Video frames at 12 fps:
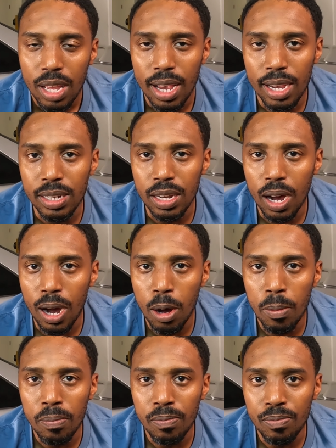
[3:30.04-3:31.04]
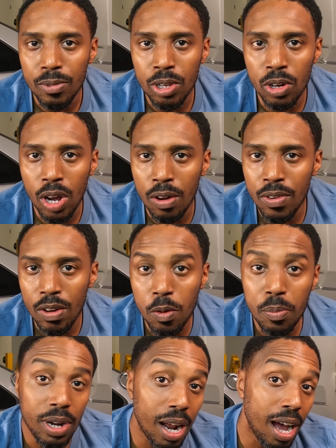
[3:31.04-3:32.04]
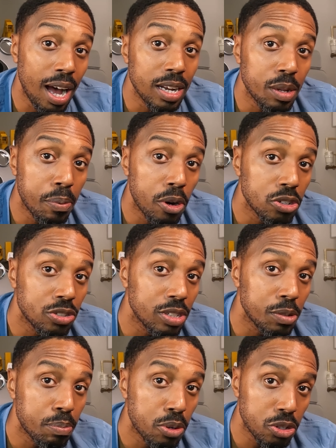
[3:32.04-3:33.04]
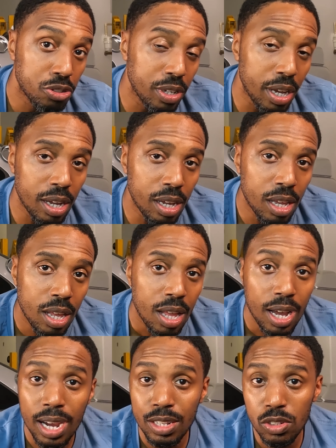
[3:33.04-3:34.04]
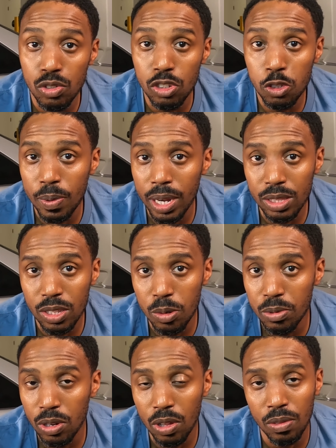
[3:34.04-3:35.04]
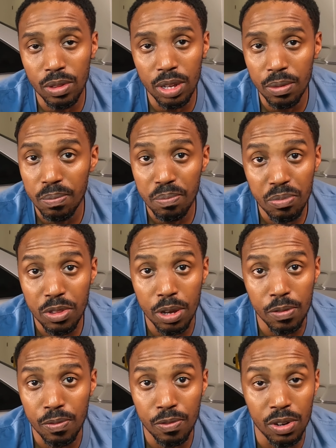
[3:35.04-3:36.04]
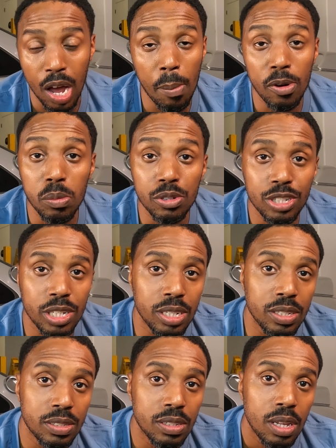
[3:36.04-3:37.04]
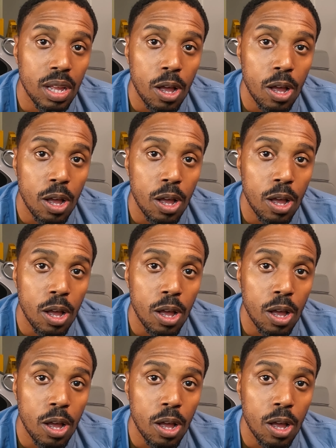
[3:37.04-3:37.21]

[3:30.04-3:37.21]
And I've never been a Honda person per se. I do respect them, they're phenomenal machines.